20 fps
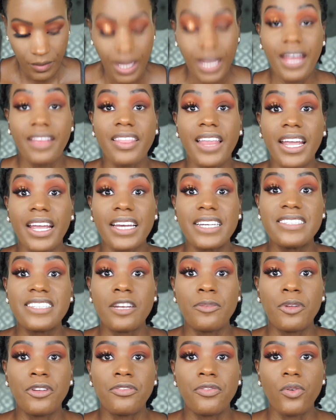And like I
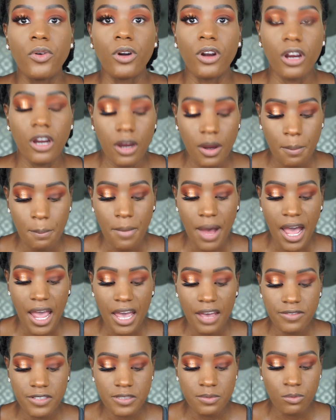said before, I
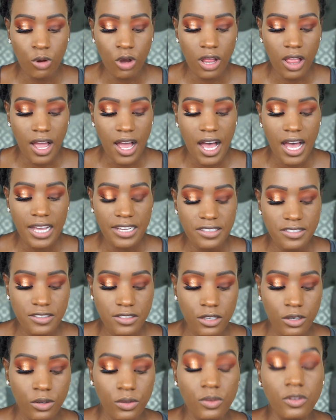have small eyes,
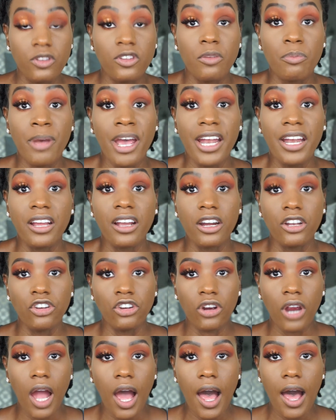so depending on
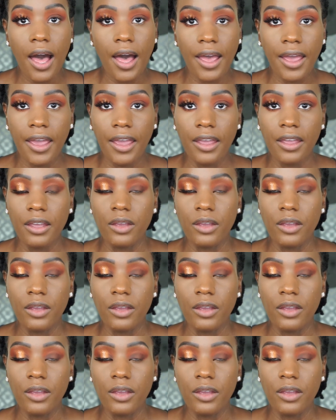your eye,